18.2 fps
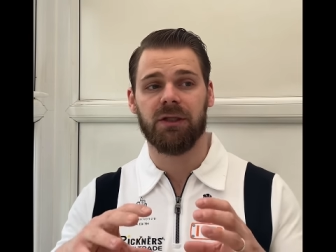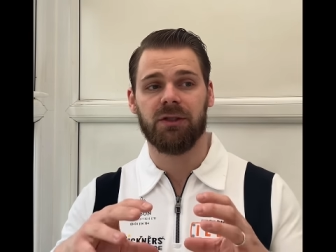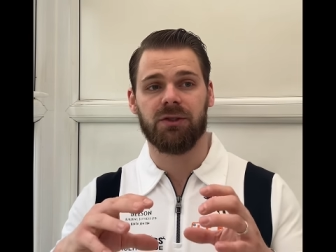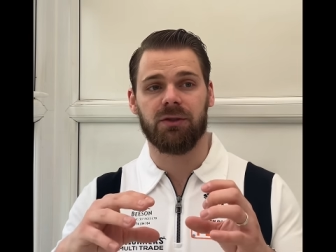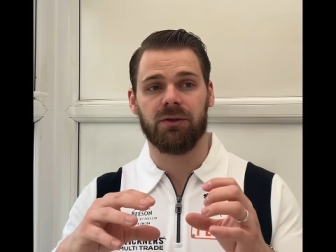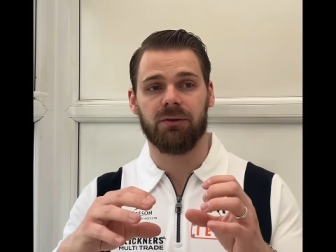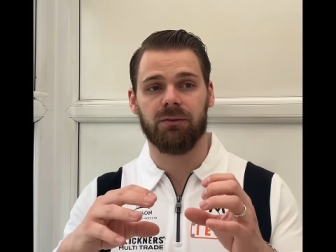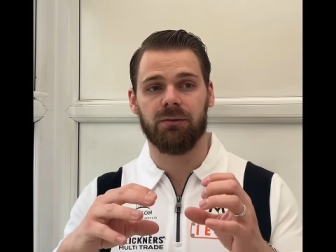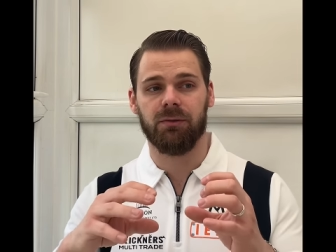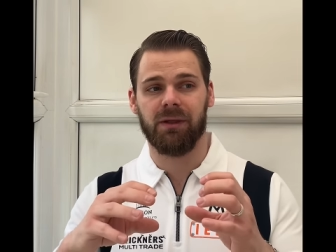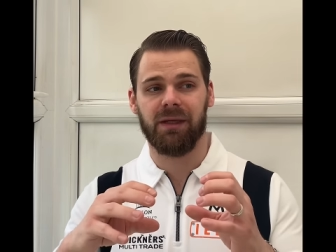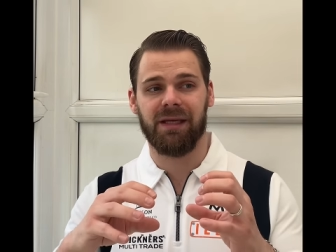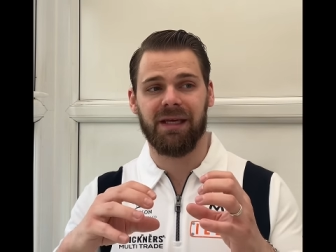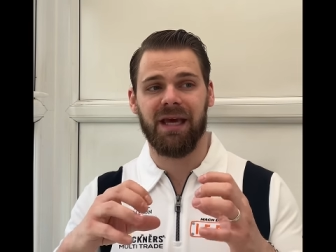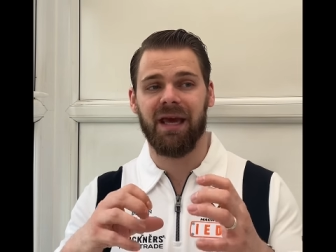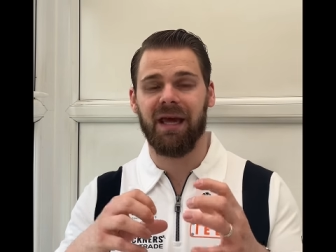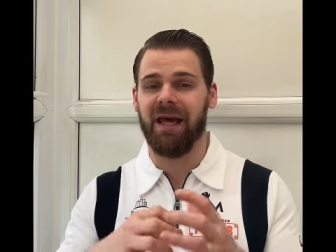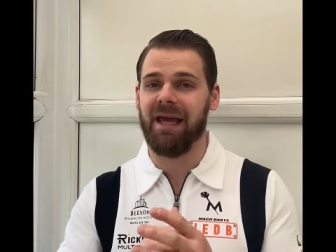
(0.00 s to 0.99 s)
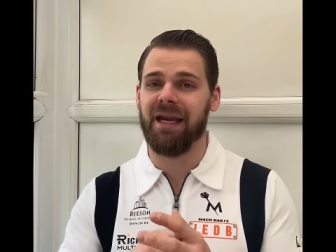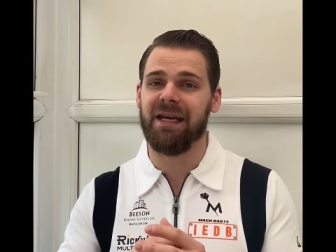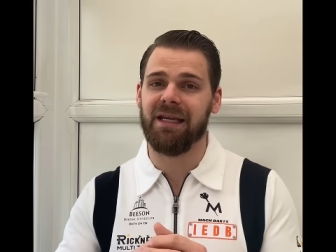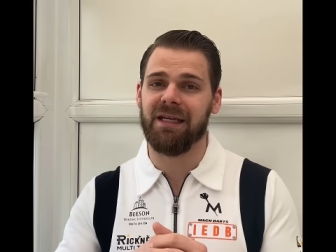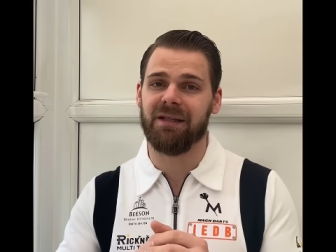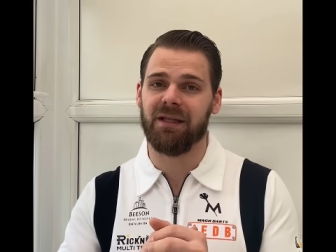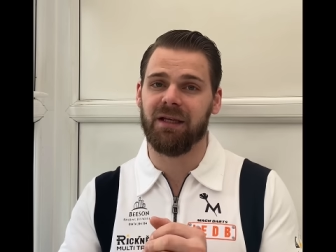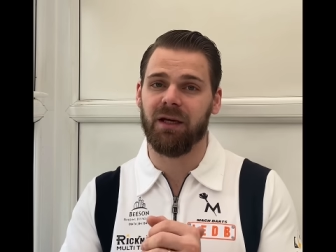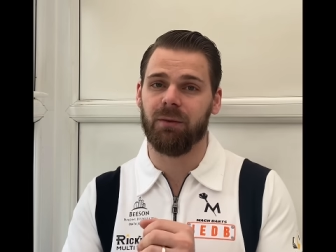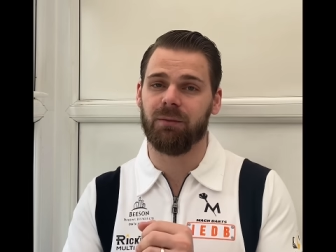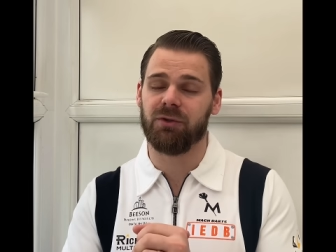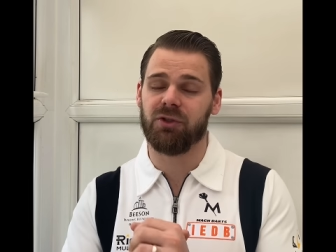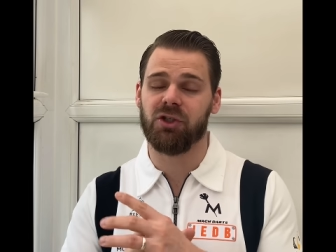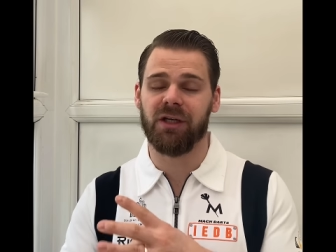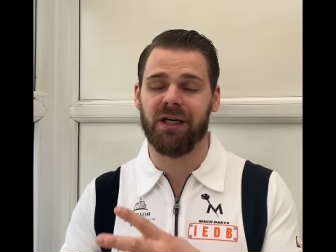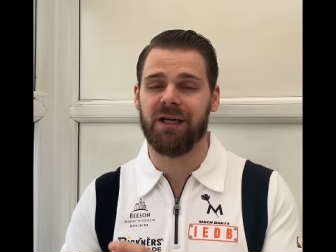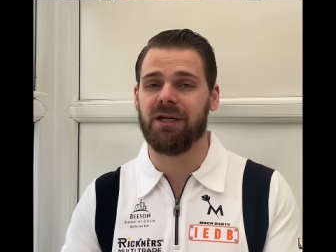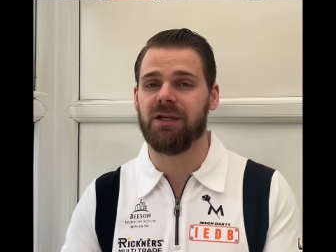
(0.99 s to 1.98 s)
to get anything I was
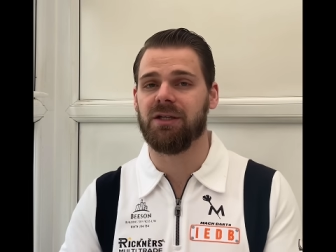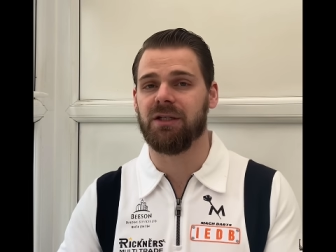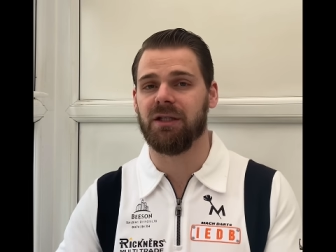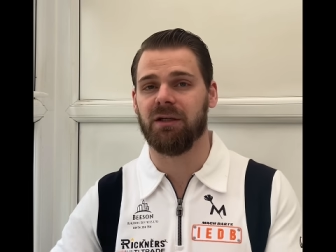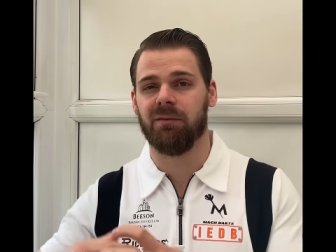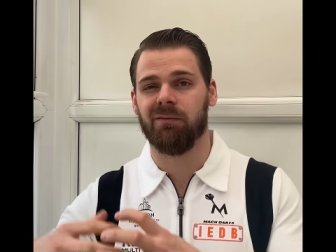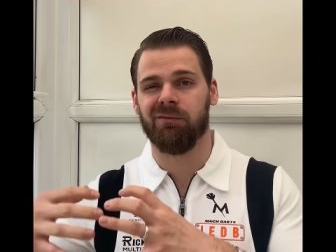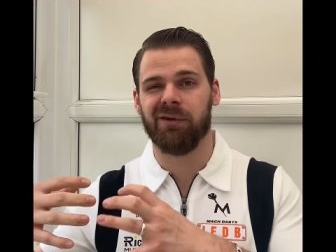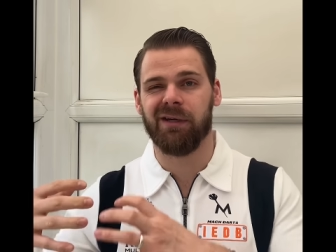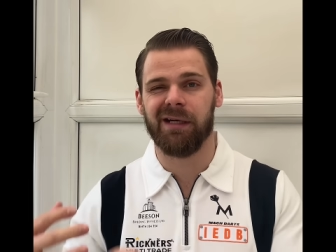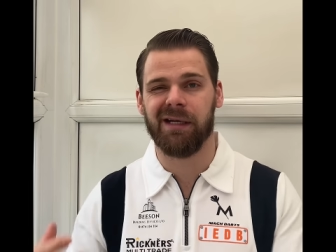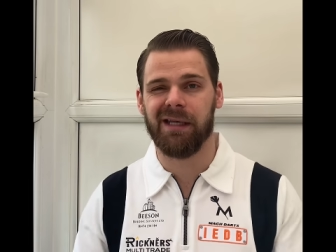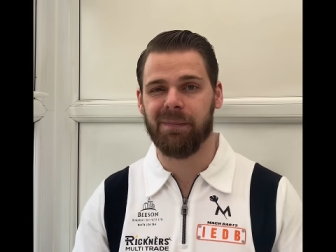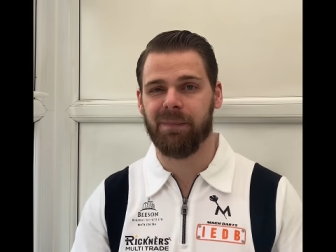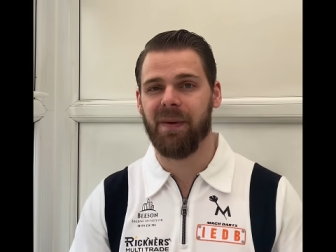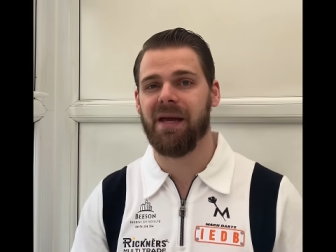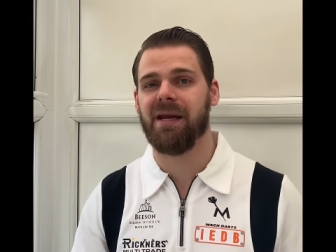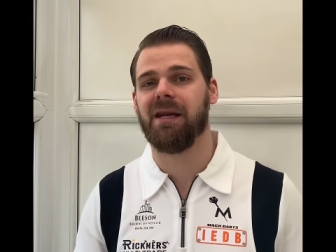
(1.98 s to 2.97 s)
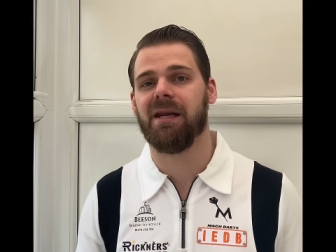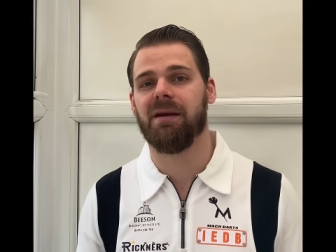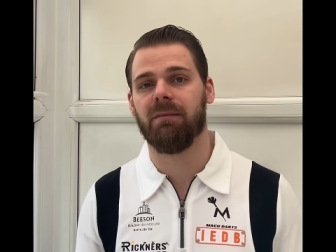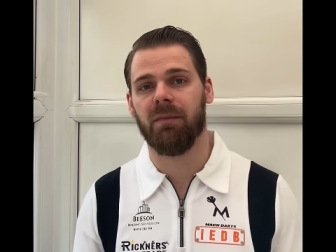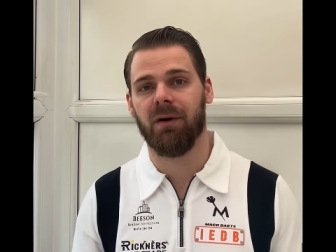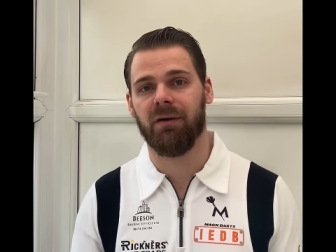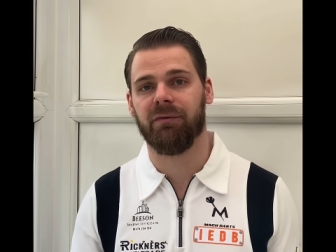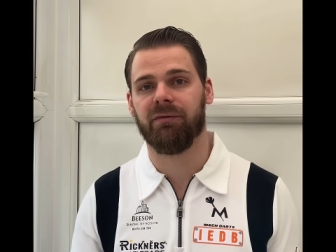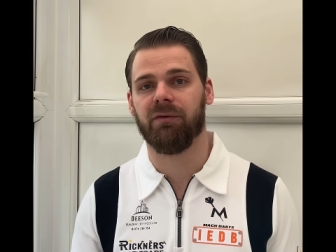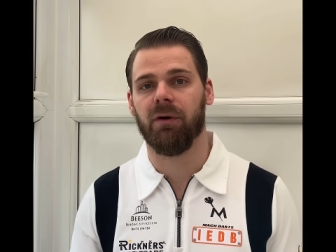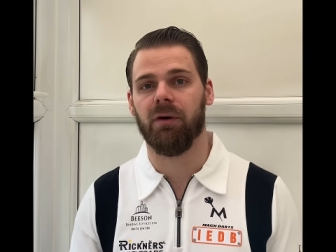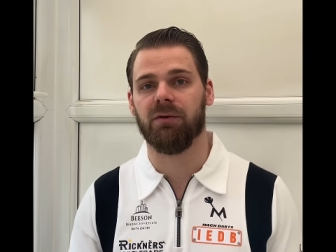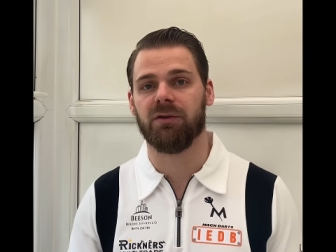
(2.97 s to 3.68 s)
changing really bedded in my throw,